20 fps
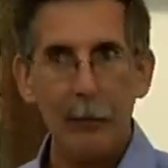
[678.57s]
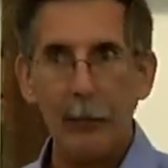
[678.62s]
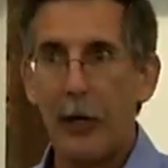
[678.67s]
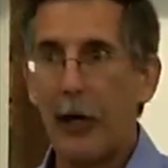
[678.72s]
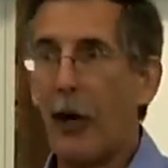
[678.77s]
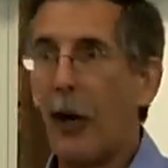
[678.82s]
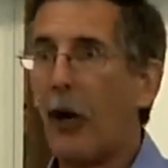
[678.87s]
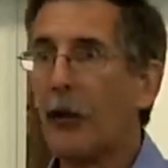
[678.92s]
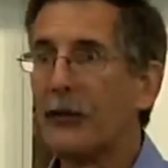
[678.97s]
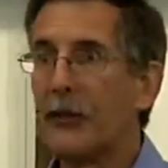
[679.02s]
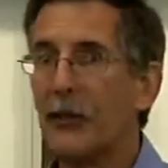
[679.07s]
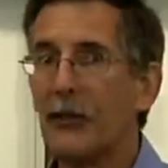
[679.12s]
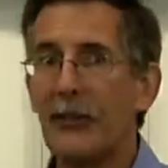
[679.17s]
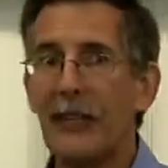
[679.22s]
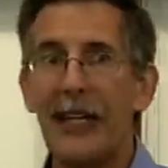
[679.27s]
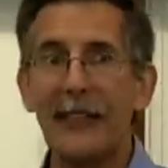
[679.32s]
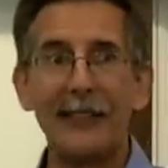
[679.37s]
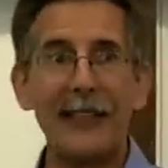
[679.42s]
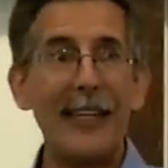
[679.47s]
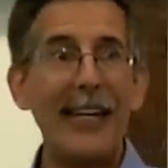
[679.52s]
But it also
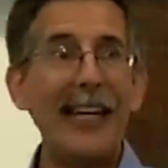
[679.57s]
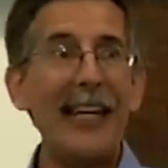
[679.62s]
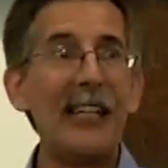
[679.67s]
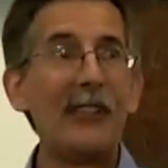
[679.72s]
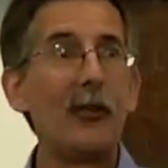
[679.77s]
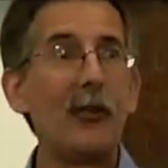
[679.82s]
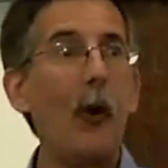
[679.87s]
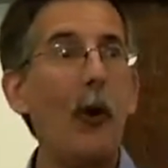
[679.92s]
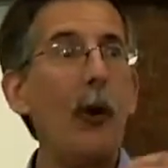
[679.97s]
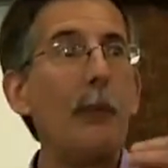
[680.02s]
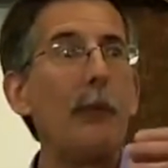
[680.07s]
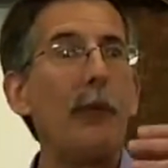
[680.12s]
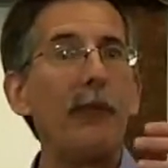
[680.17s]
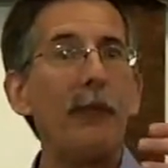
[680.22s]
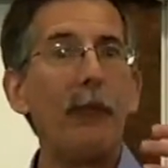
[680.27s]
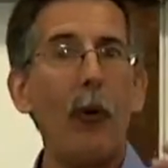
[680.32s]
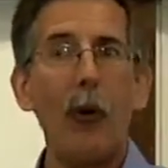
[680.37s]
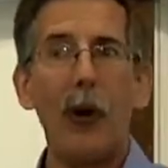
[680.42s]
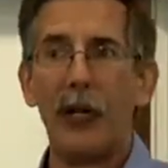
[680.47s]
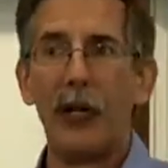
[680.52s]
says that He is going
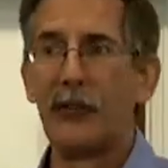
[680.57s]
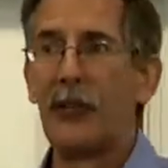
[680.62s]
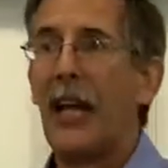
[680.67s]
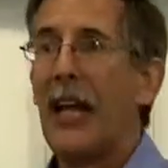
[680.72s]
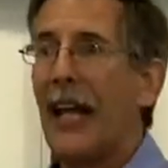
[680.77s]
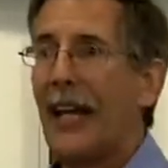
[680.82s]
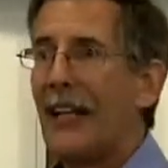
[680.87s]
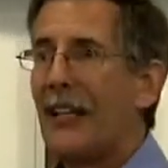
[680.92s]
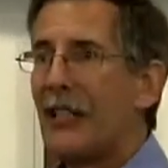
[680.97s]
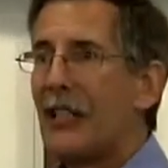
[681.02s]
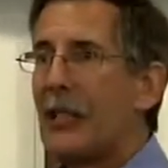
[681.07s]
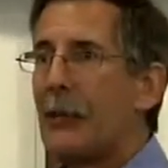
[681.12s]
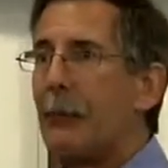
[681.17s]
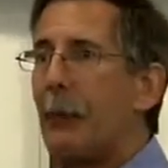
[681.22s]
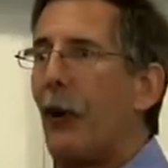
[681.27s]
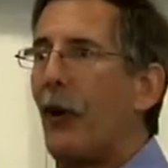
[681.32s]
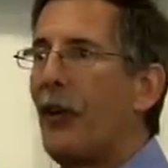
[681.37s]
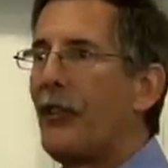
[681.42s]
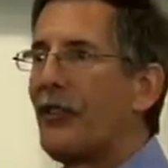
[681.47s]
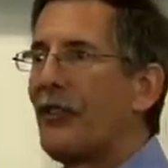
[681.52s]
before us, and His
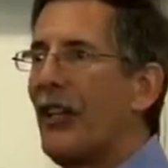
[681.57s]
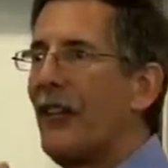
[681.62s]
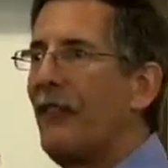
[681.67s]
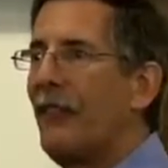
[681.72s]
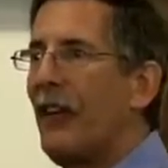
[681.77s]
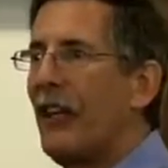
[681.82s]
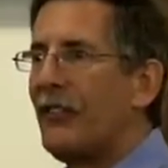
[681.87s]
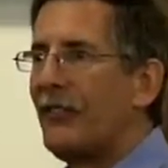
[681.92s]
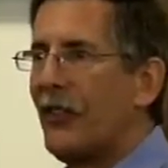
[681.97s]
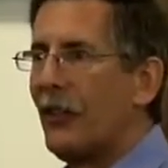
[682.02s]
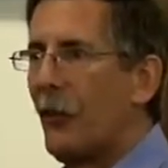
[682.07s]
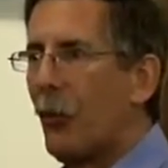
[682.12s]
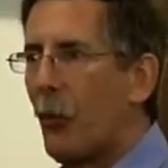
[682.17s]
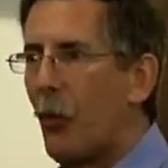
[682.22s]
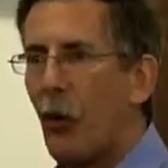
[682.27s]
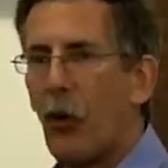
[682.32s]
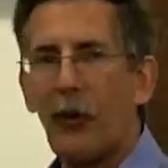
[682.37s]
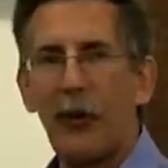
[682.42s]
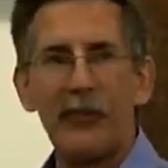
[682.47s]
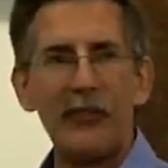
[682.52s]
Spirit is convincing the
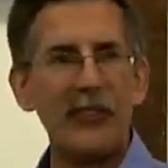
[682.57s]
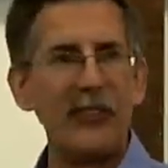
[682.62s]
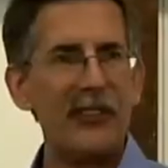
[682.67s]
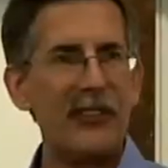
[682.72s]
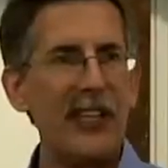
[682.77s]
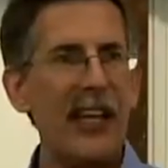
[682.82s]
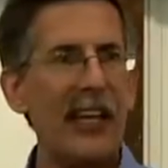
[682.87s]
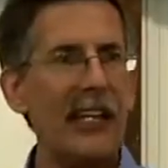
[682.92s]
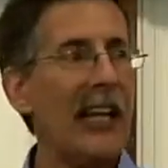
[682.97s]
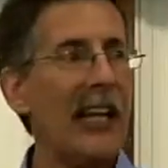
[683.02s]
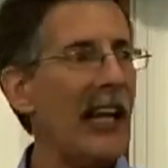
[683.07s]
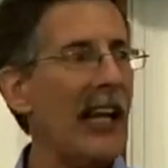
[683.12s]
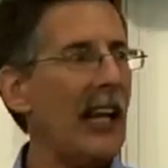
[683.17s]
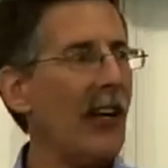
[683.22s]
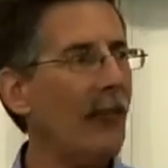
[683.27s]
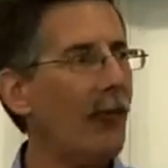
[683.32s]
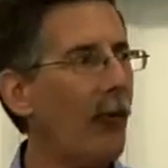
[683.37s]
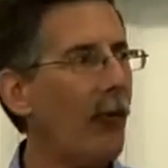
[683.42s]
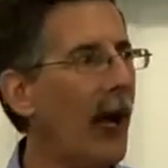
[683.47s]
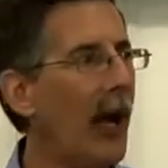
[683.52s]
world of sin
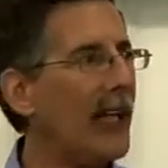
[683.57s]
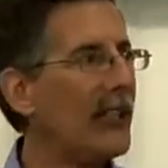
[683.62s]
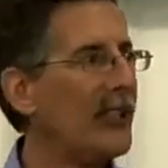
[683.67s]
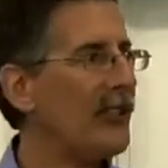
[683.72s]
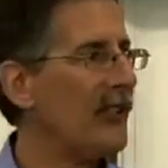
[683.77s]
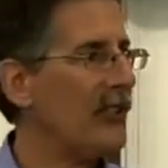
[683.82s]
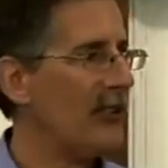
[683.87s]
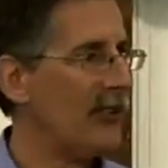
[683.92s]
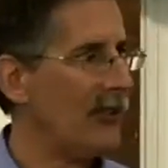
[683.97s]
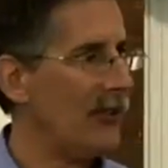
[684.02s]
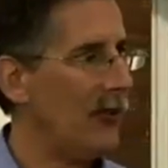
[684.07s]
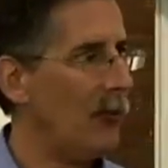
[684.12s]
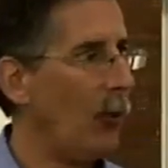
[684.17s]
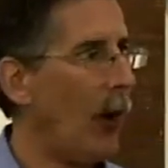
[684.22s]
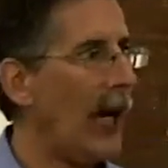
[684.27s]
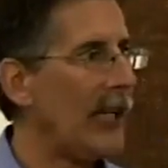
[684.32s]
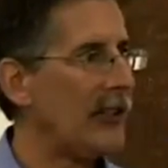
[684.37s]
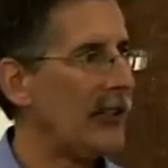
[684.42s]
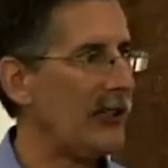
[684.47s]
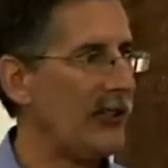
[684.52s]
and of righteousness,
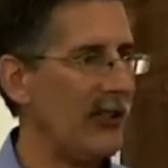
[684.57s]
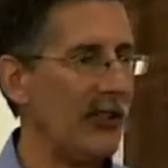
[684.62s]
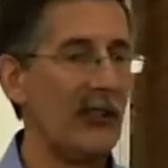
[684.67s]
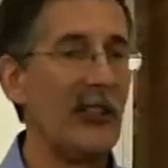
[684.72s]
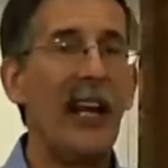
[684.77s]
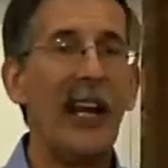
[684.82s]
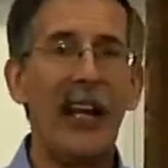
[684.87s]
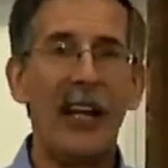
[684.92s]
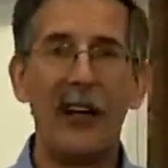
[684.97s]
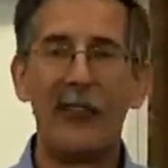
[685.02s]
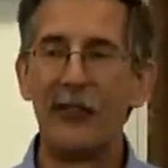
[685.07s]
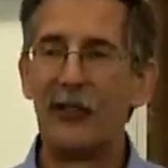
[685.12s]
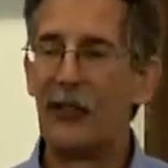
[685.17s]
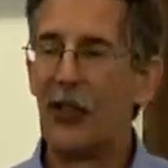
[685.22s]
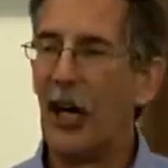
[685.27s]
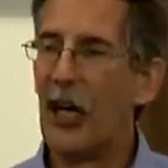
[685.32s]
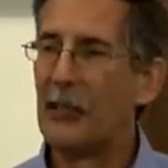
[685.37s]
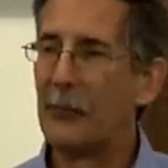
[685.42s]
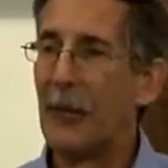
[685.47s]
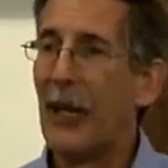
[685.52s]
righteousness and of
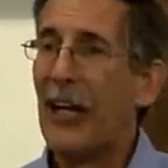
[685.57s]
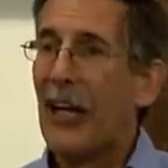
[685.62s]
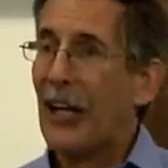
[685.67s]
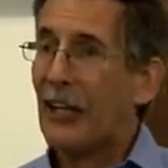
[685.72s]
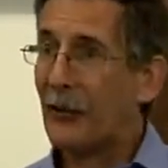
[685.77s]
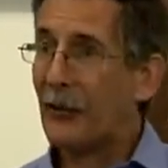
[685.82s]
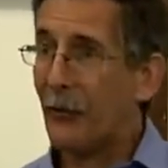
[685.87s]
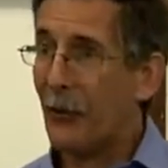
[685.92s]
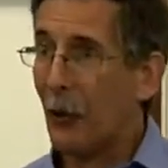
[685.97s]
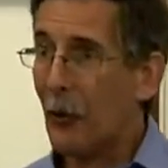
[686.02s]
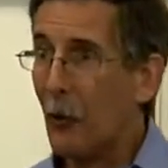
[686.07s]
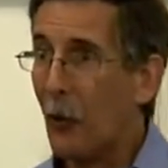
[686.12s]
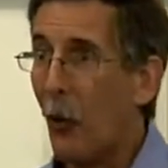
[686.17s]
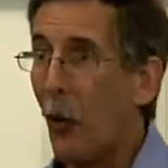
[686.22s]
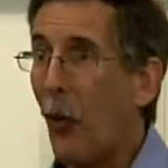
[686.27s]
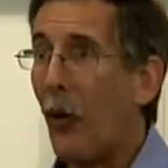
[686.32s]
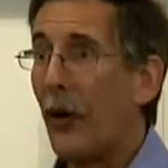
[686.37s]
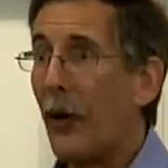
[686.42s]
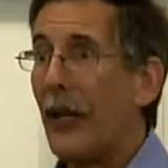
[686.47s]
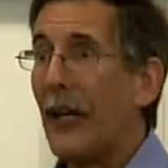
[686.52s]
judgment. And so the
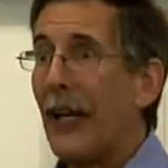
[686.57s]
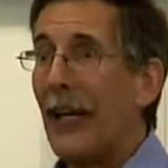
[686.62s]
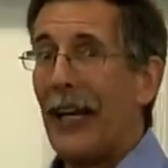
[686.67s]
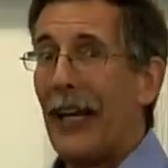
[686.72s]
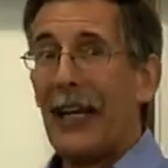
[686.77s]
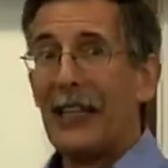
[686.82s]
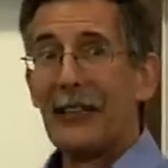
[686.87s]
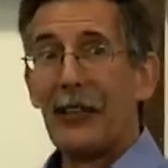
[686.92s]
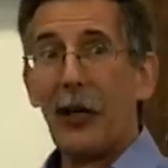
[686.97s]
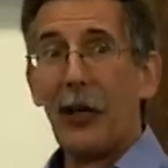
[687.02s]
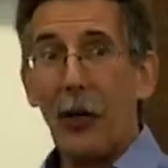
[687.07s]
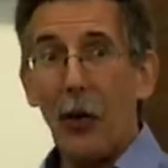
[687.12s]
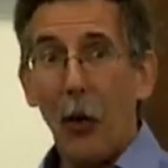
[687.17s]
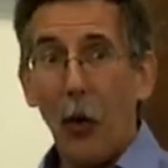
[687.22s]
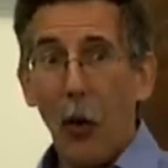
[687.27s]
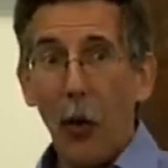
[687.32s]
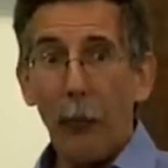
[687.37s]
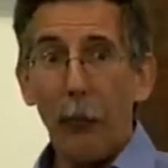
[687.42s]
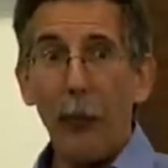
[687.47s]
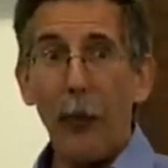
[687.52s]
Lord is
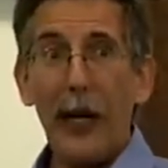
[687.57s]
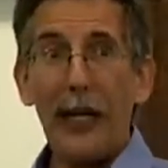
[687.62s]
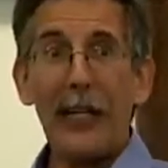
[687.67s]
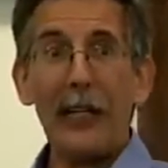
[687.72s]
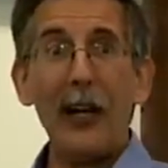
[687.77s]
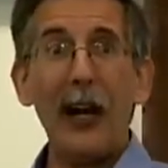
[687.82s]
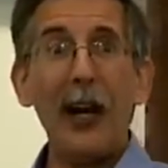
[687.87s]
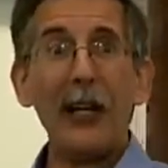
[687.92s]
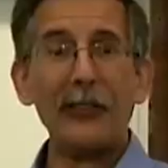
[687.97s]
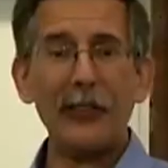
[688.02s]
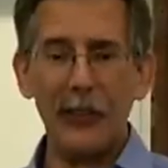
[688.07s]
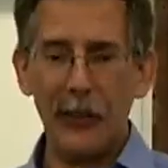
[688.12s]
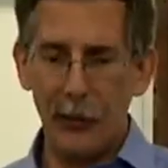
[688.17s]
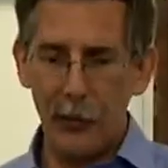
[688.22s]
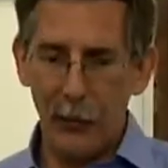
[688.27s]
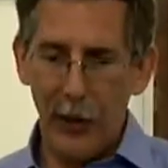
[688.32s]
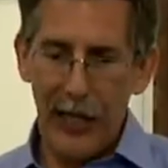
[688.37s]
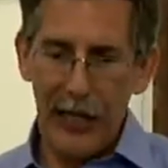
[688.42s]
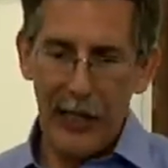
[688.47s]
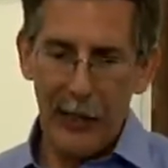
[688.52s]
incorporating us in
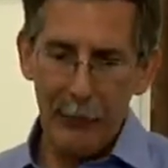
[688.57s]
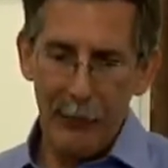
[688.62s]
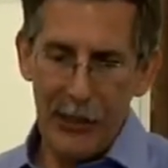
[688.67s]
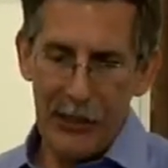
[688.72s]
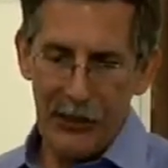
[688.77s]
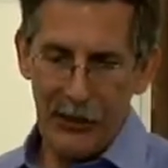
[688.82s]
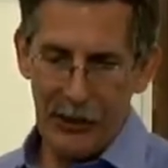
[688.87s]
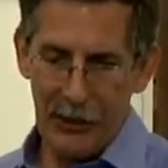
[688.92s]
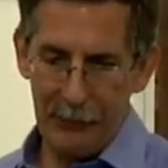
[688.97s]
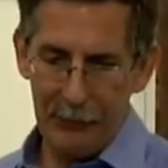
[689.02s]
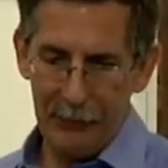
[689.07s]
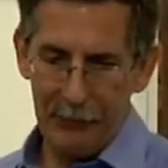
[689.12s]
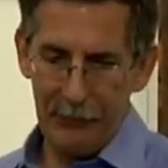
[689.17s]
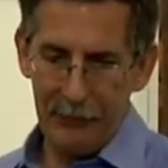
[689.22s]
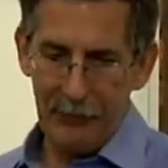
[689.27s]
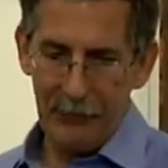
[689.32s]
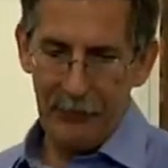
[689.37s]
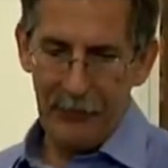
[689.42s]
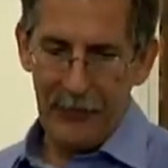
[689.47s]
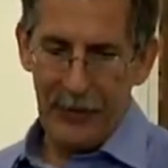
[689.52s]
the Great Commission,
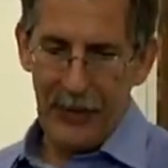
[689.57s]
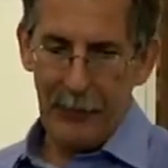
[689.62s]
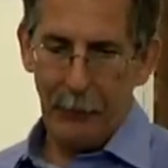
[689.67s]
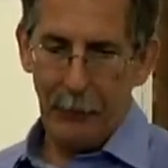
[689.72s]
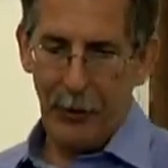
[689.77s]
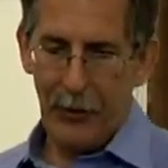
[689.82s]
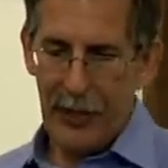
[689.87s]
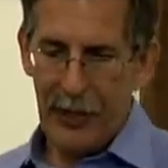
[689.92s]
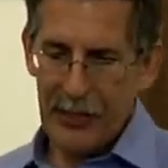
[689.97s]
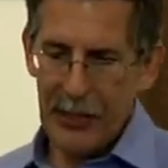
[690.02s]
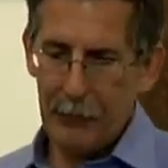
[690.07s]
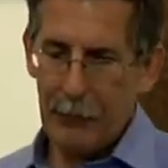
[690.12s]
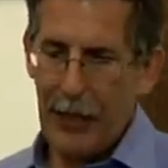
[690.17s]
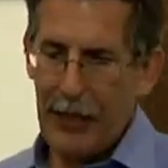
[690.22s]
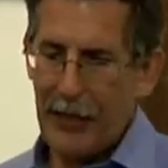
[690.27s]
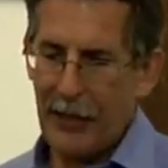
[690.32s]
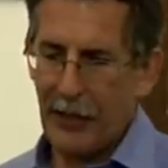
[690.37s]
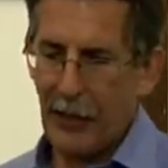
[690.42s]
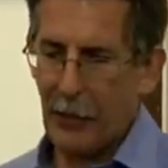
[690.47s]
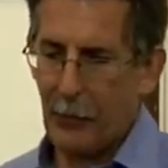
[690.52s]

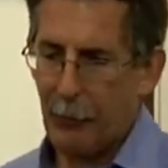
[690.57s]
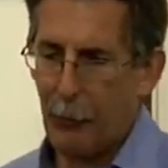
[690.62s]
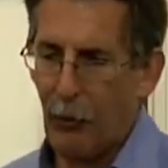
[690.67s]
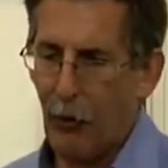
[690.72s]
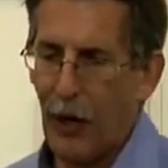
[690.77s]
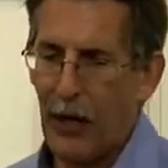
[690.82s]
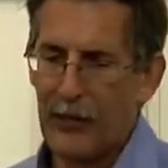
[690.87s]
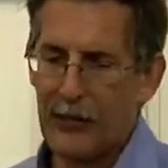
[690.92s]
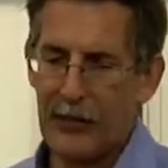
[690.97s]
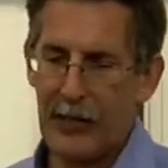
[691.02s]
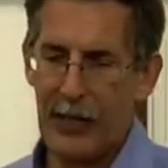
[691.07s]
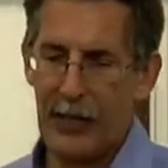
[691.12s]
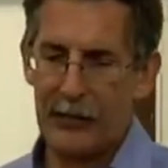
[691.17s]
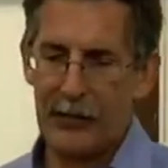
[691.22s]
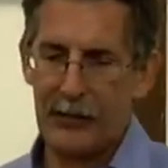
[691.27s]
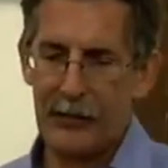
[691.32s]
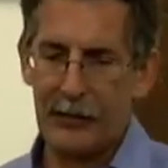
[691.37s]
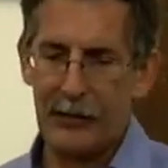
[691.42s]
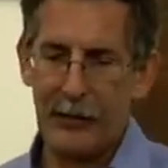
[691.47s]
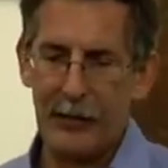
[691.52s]
participating in the
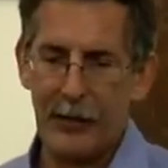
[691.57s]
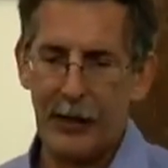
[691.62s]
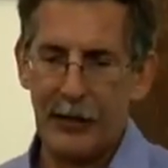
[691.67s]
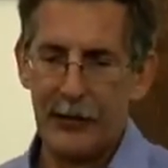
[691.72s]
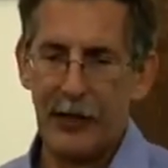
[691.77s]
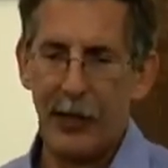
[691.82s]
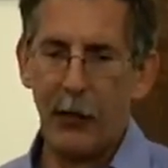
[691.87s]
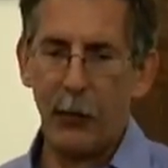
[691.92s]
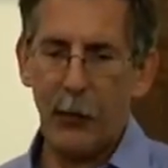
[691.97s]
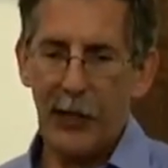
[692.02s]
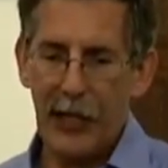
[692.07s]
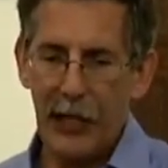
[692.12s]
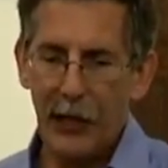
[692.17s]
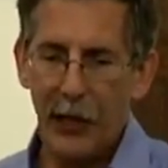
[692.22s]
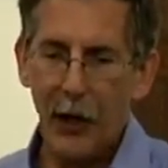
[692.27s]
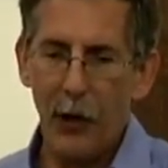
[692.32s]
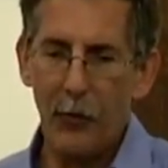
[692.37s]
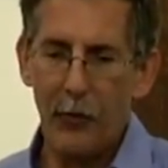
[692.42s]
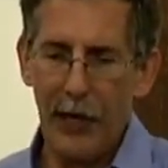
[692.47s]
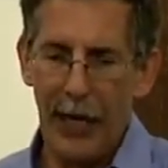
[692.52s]
process so that we
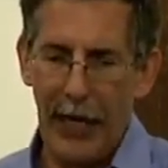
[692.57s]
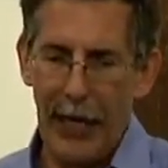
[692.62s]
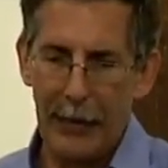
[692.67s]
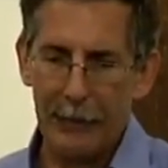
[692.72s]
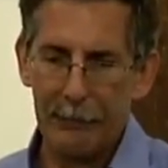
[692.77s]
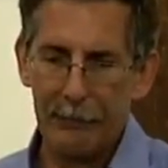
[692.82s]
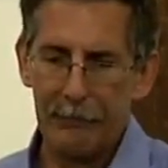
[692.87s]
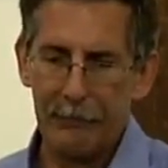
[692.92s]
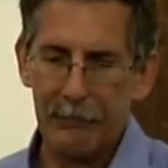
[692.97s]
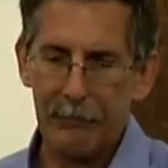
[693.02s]
can own that.